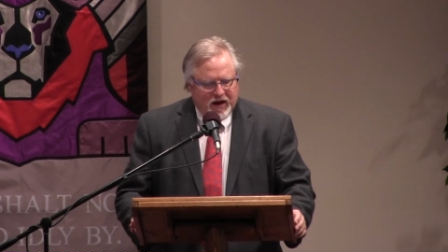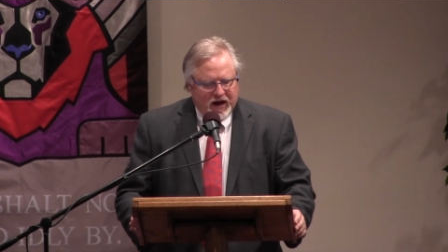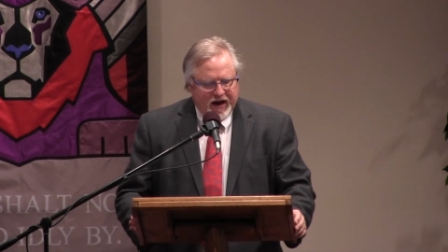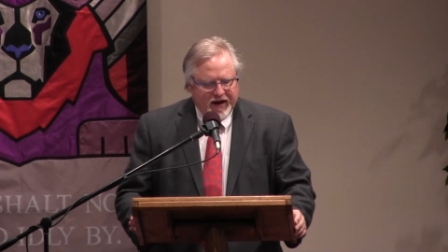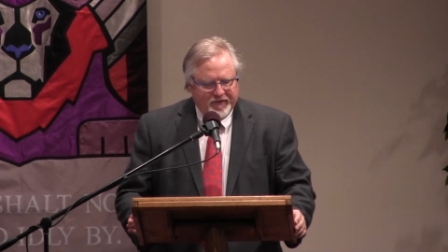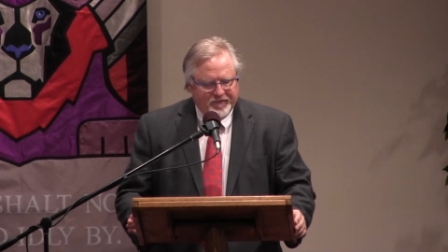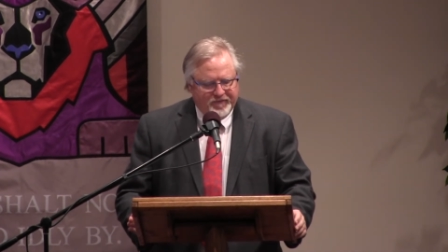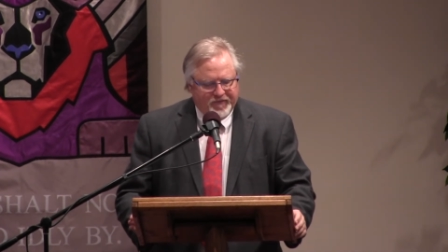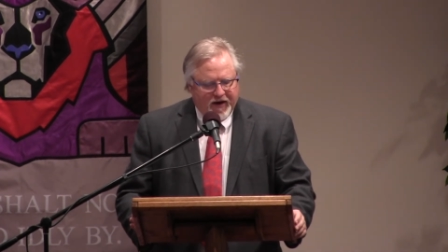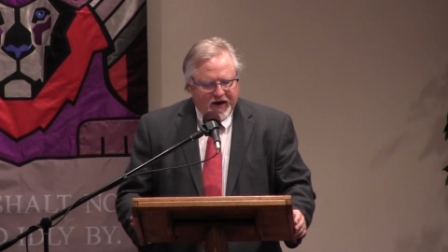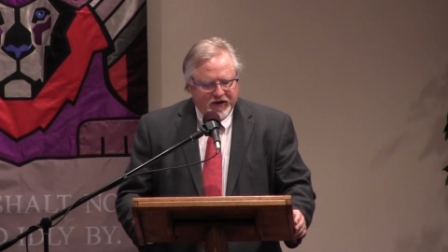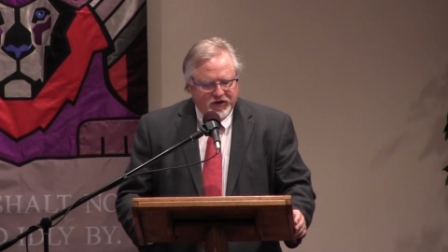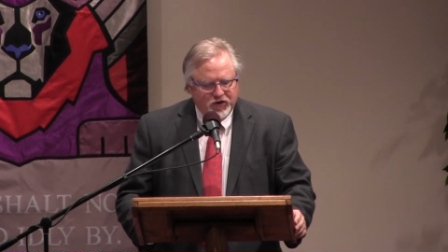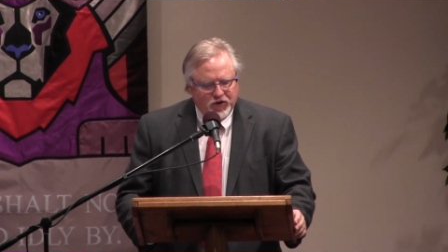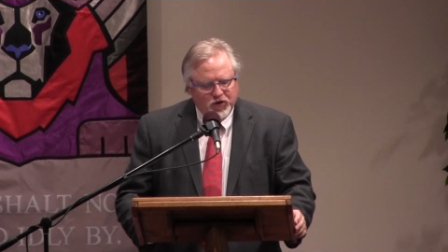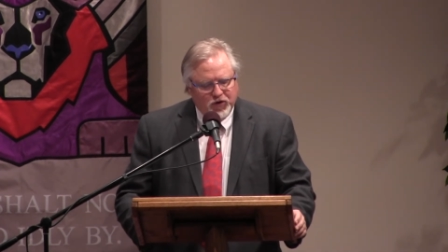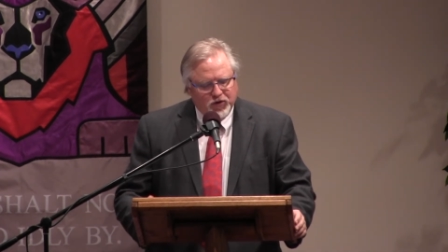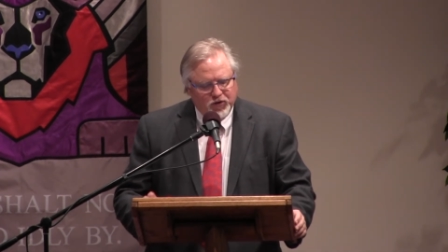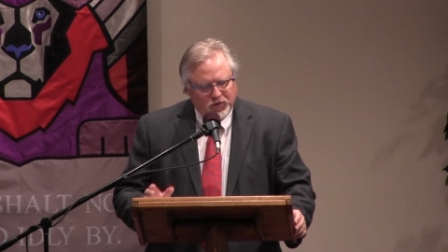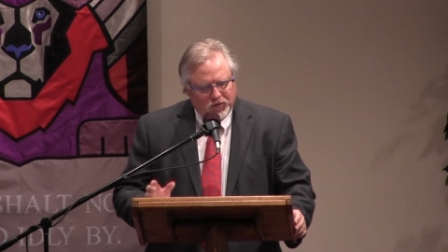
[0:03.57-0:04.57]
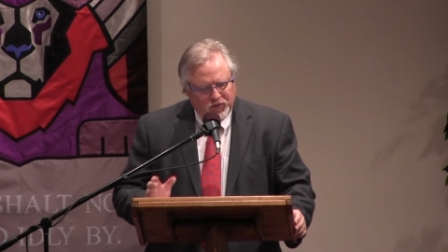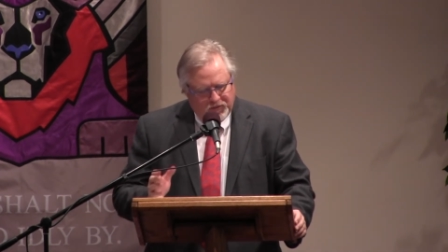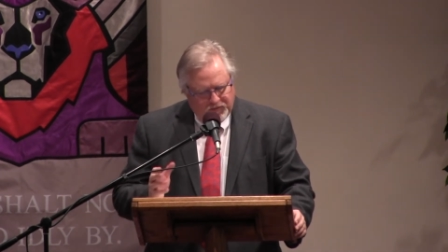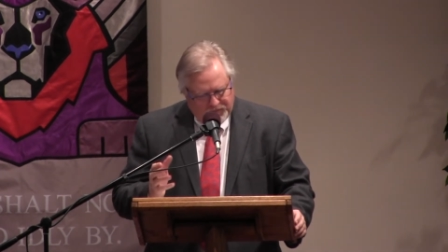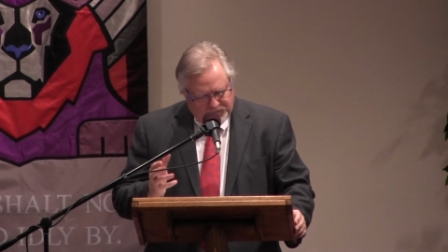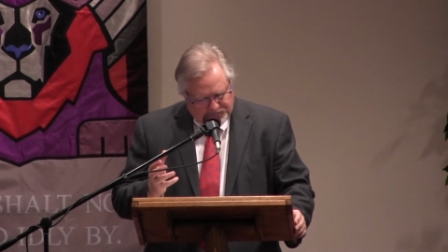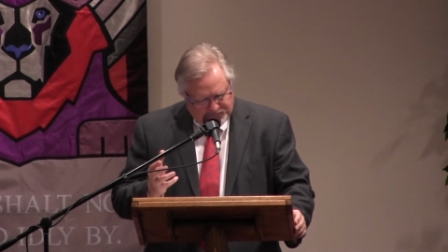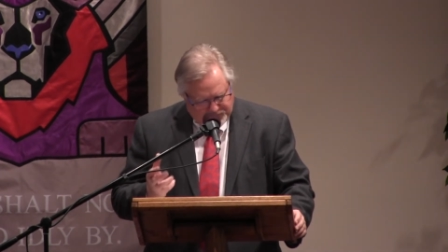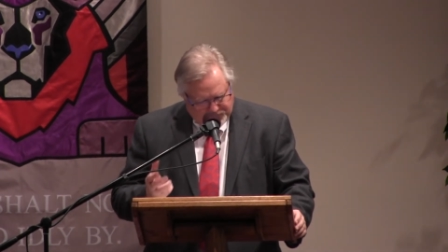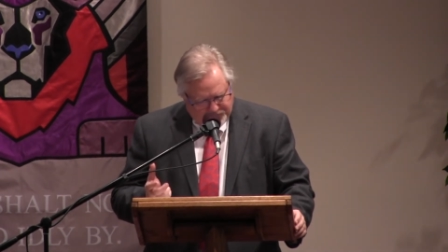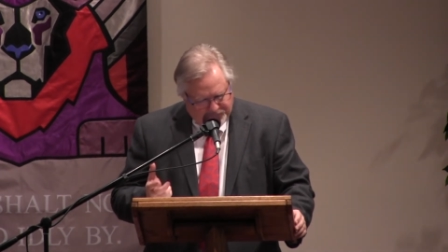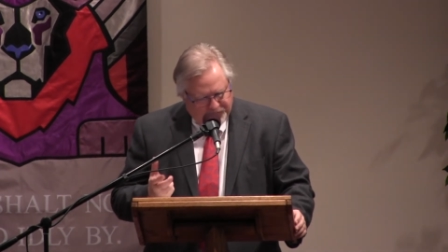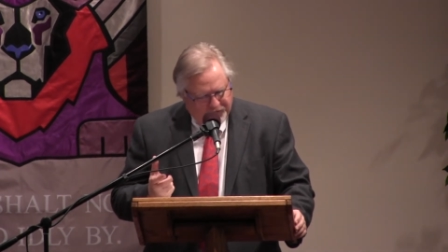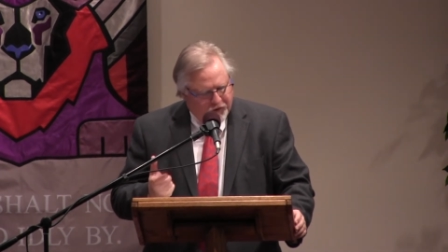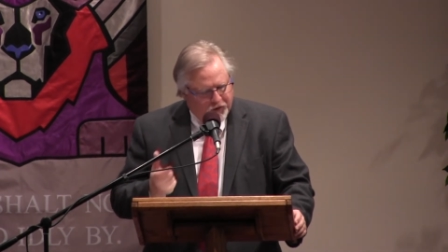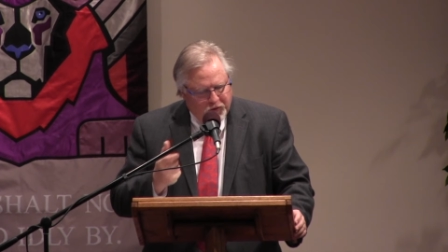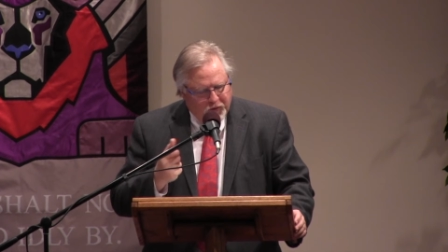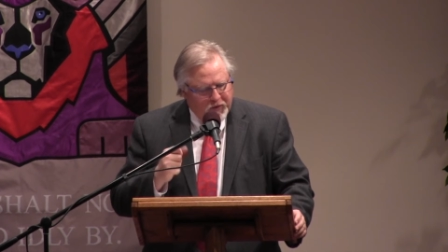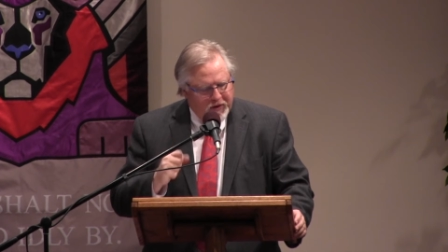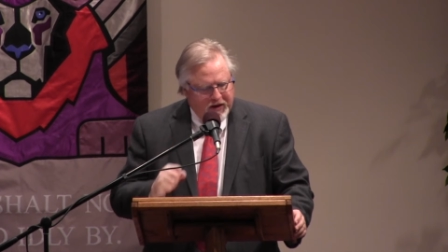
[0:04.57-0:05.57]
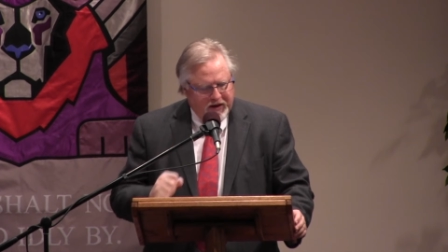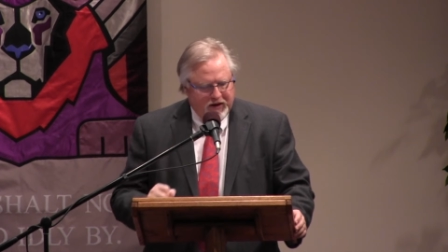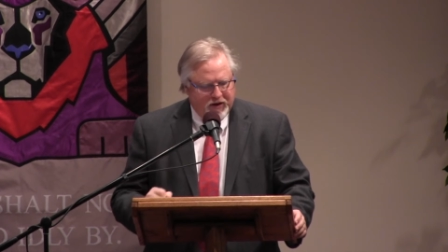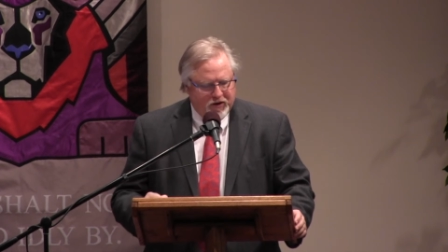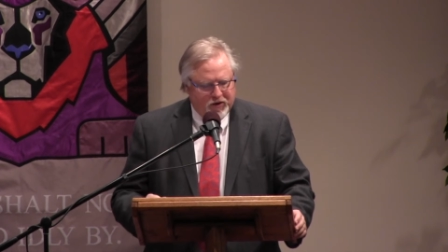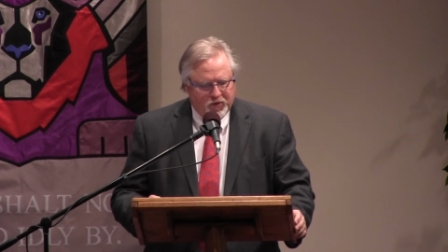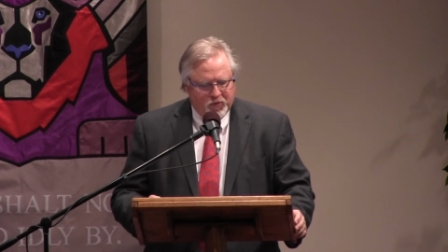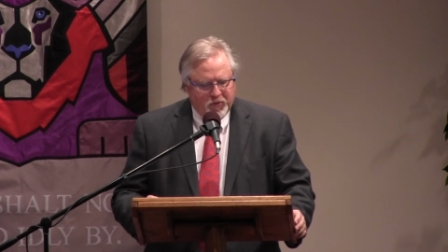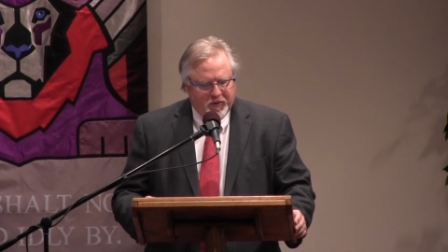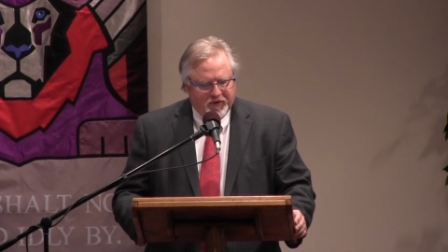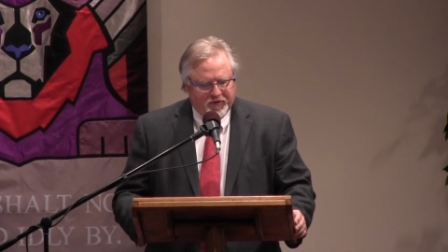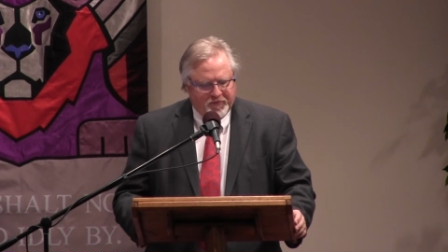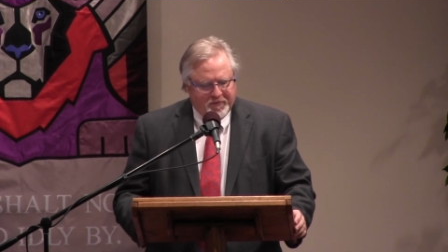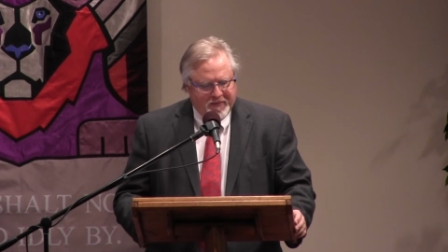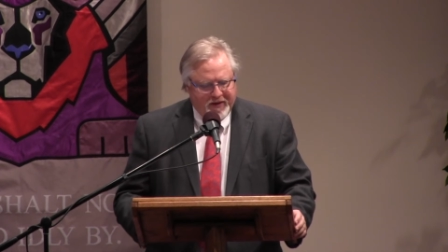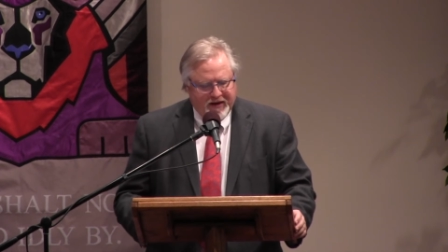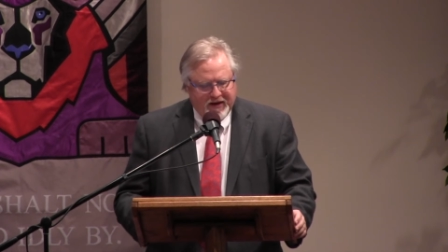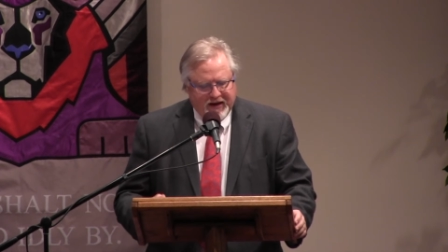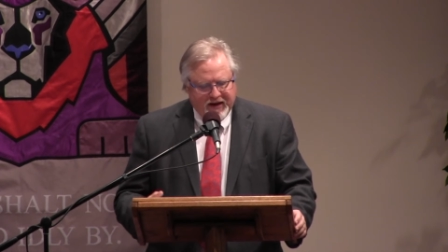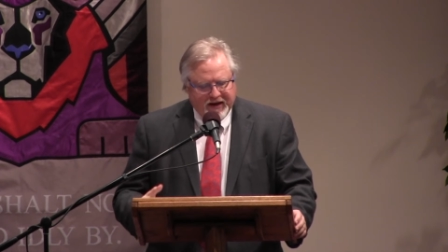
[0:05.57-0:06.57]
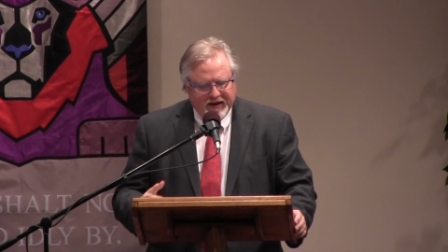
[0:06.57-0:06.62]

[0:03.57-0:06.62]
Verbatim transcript: I invite you, few here with me,